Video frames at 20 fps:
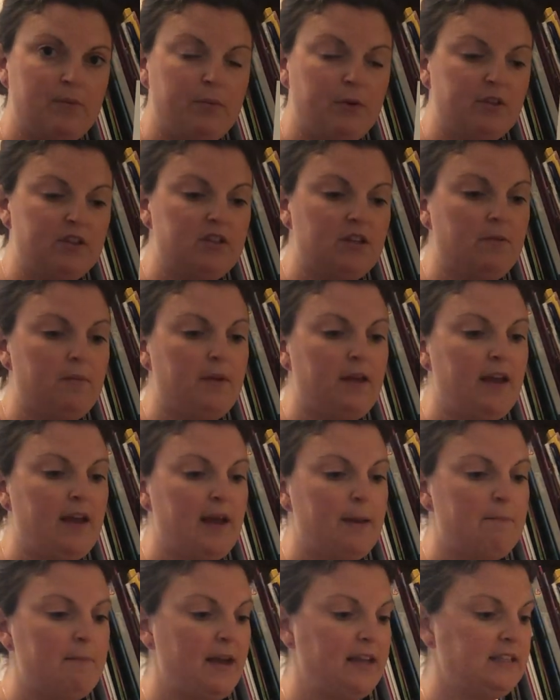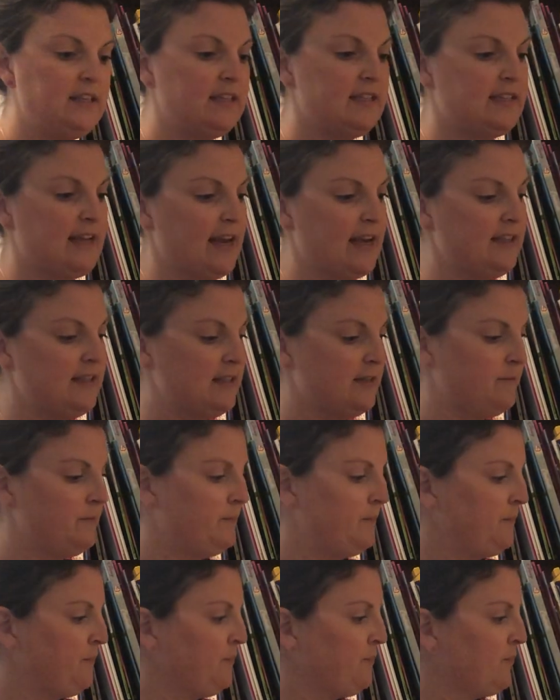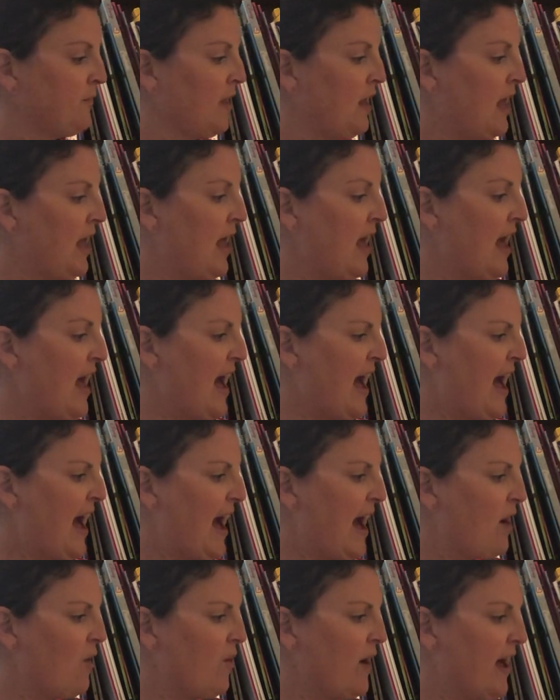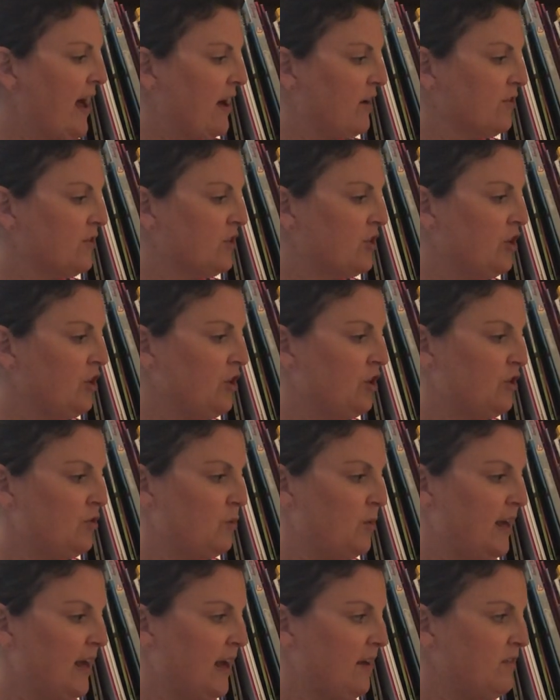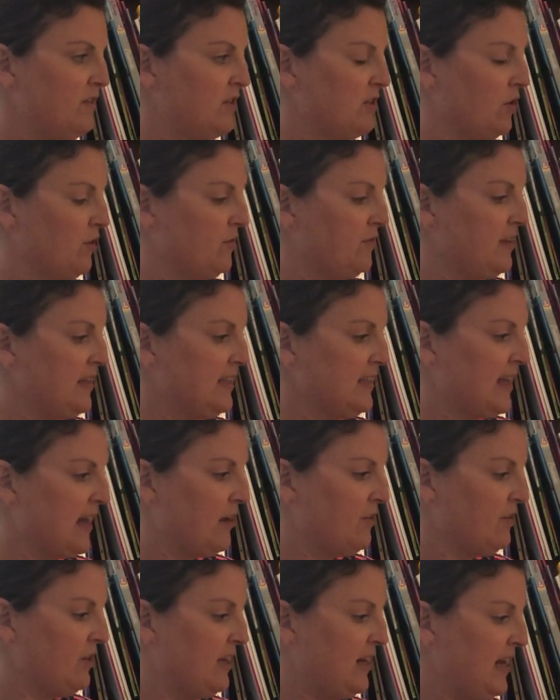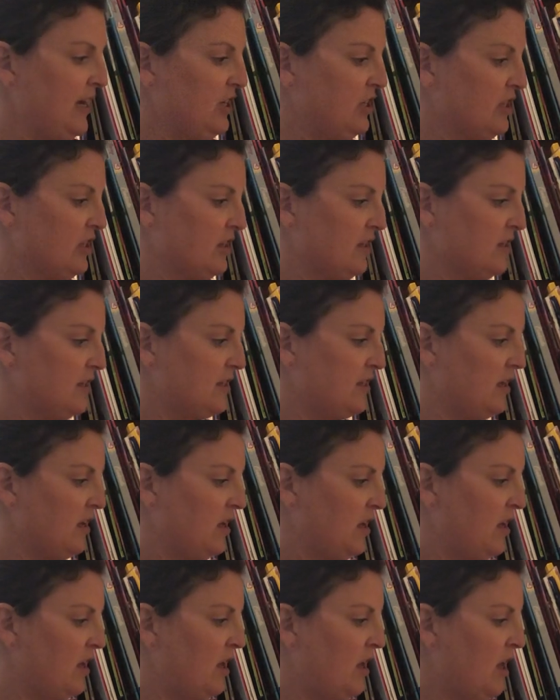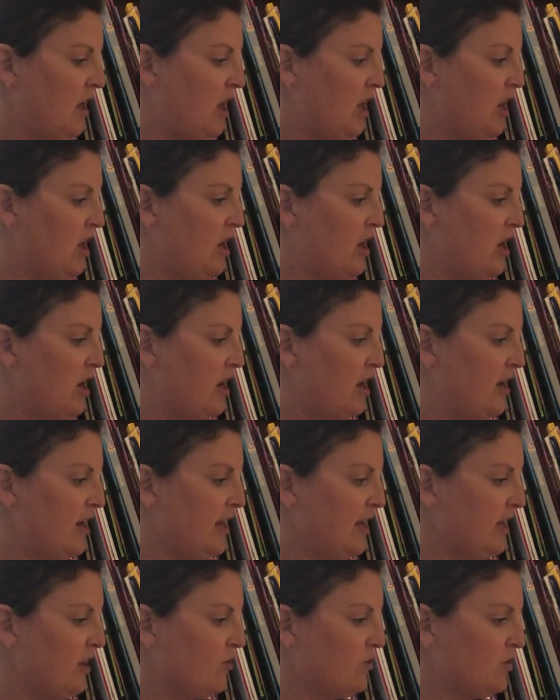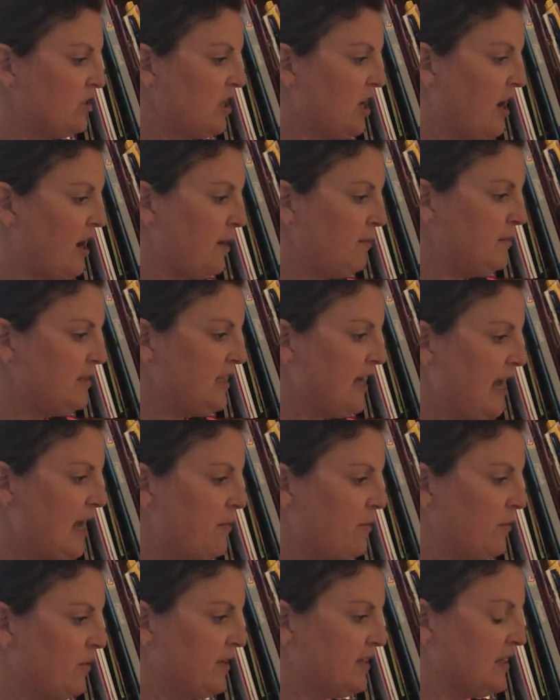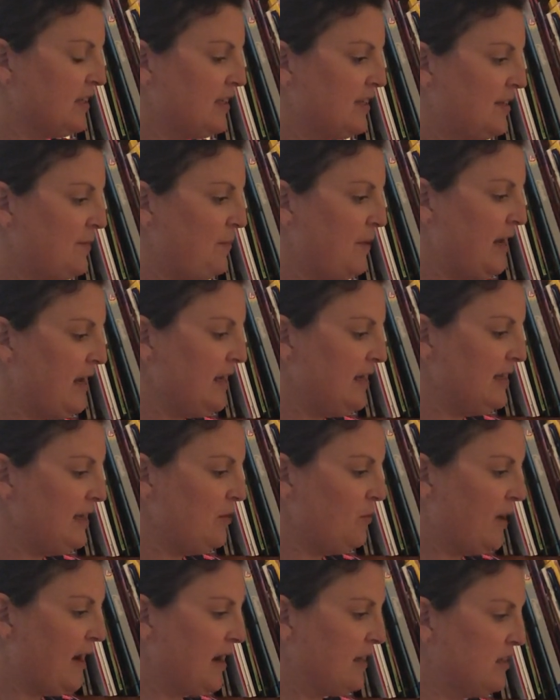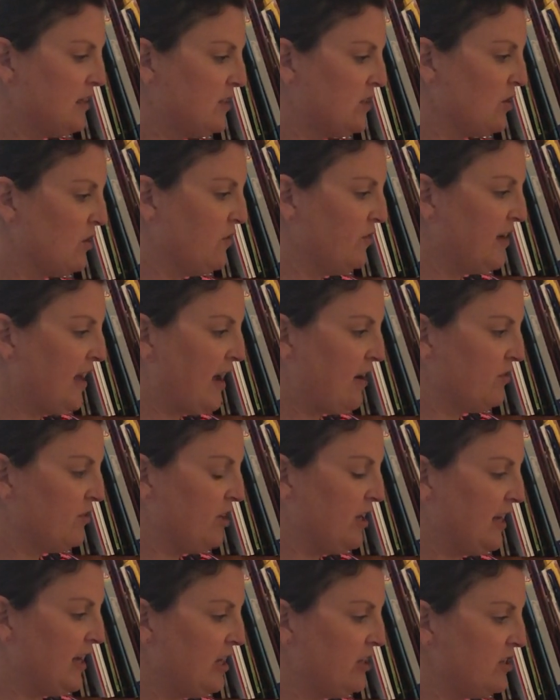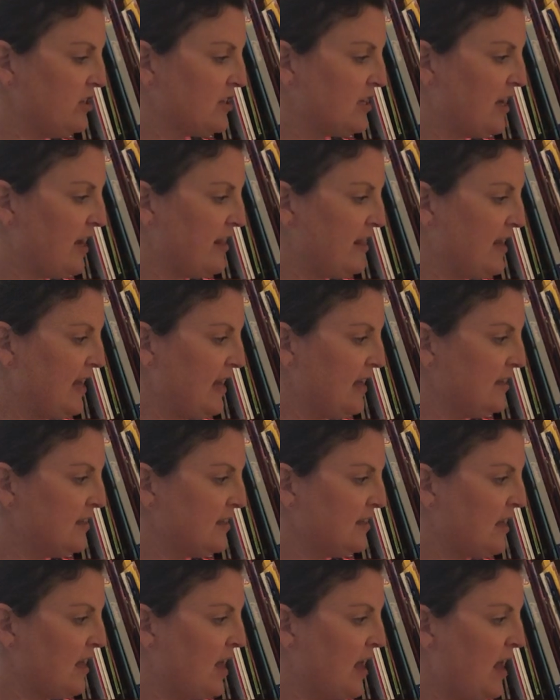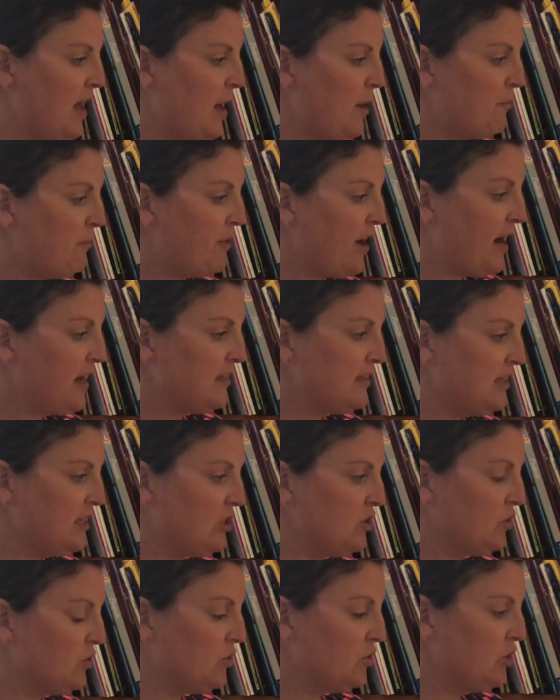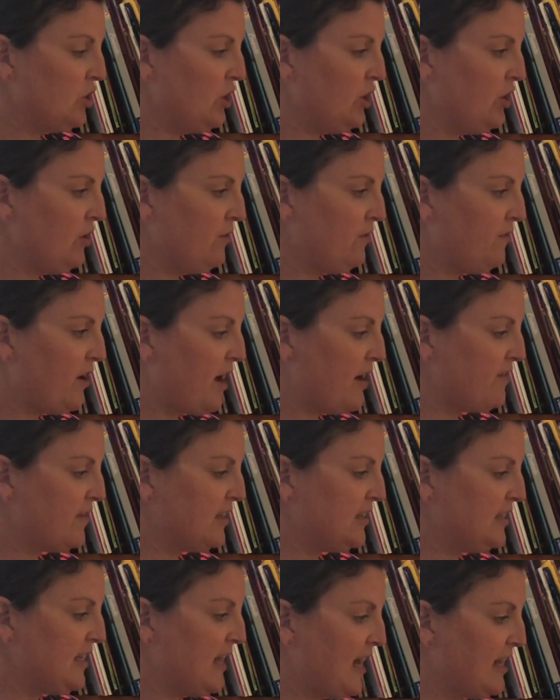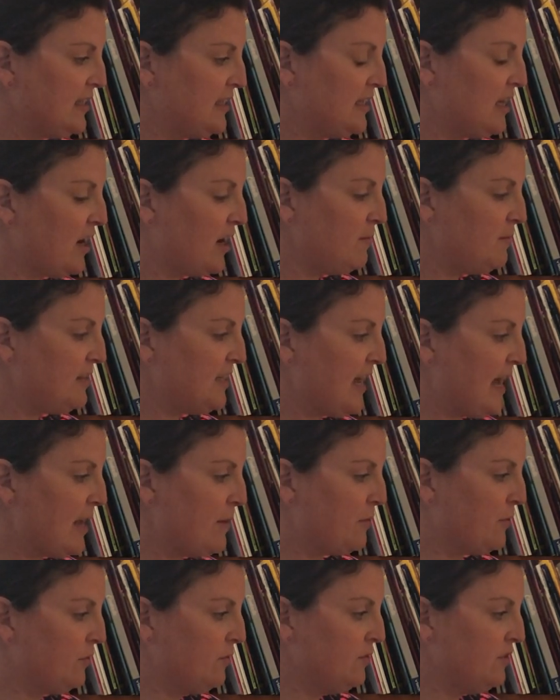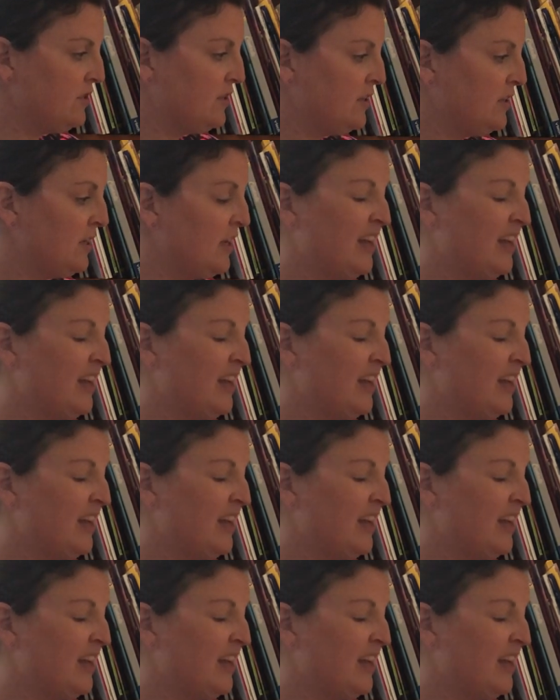the bottom. And meta says, how else could we have solved these calculations? Learning your times table is a speedy way to solve calculations like these. Practice your 2, 5 and 10 times tables,